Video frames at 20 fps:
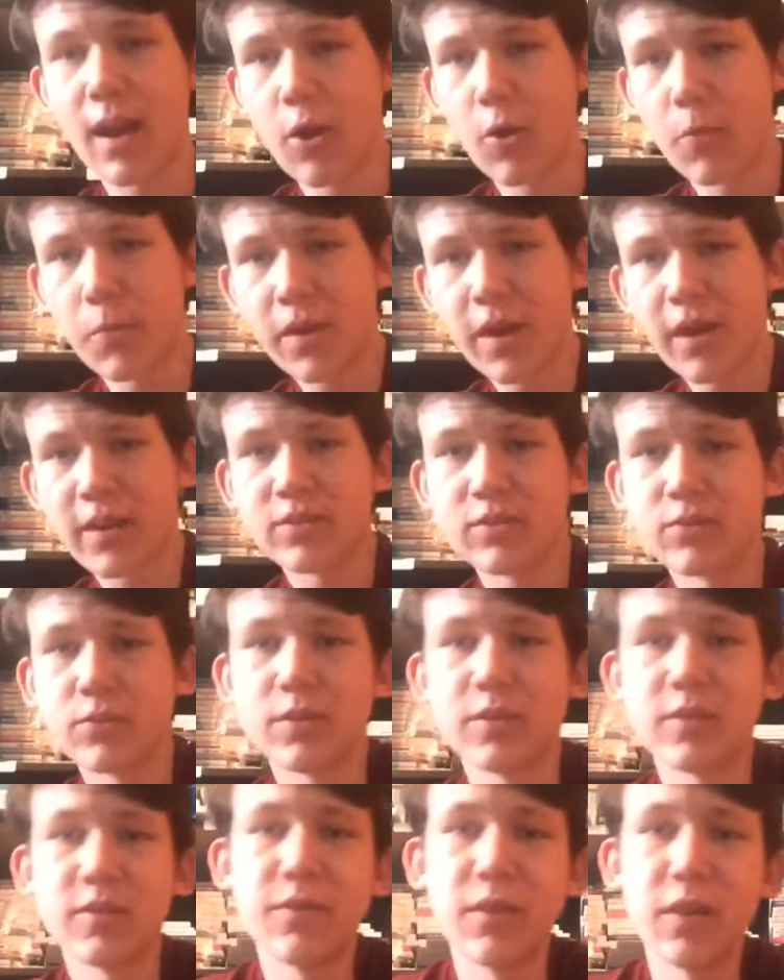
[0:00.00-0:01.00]
I hope you guys
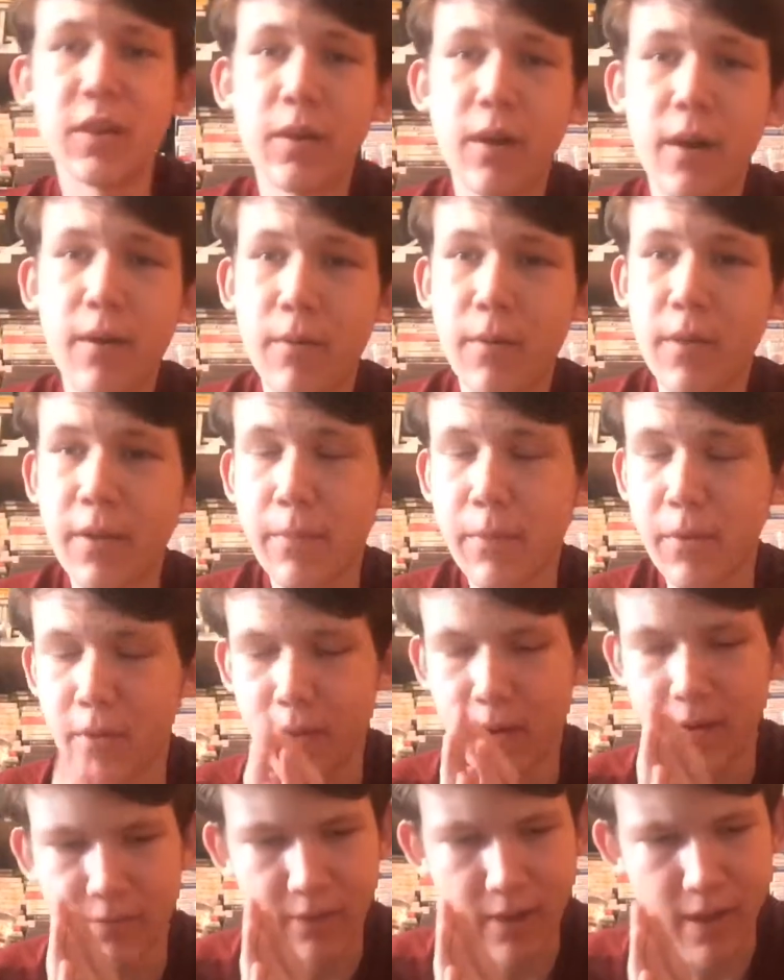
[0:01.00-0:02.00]
enjoyed this video. I really put a
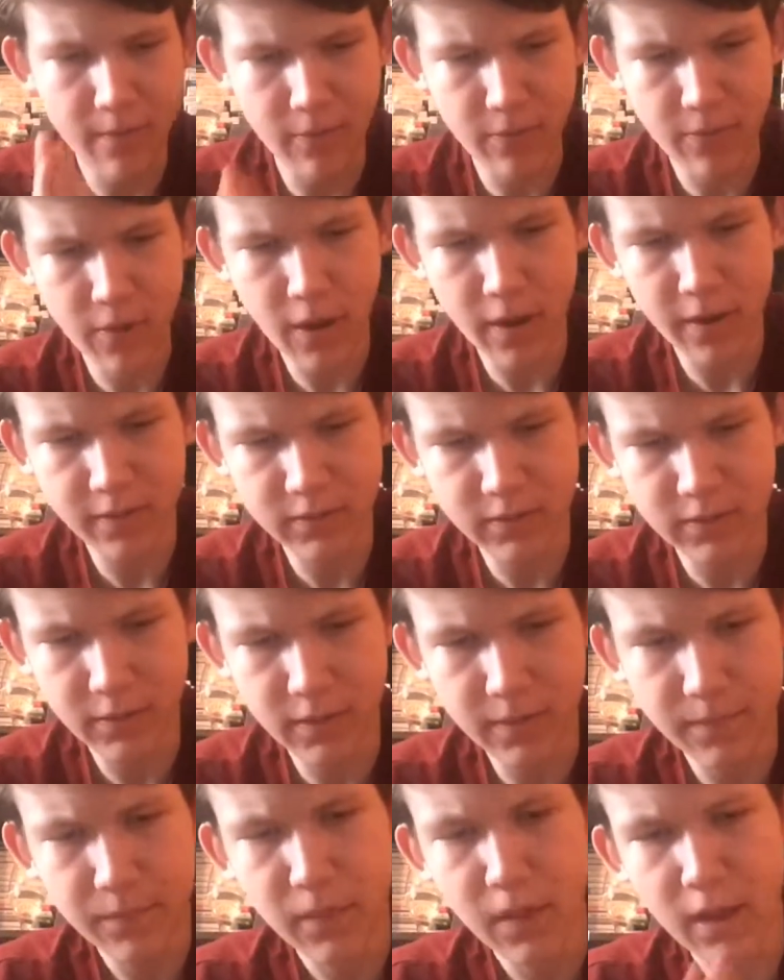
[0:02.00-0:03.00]
lot of time and thought into
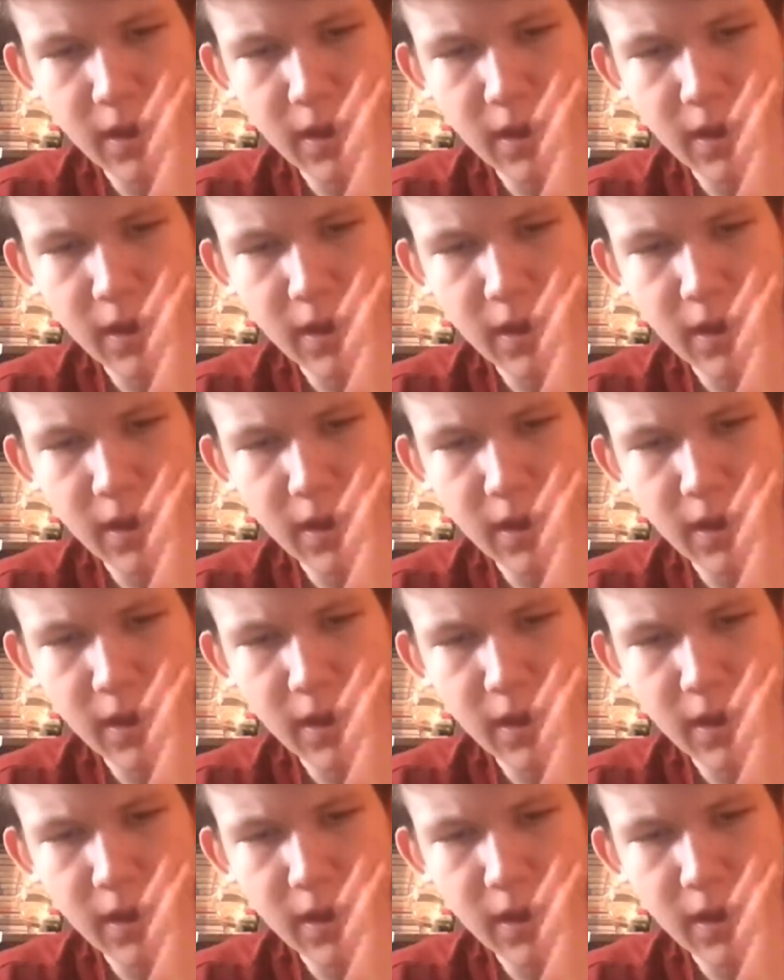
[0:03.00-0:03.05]
it.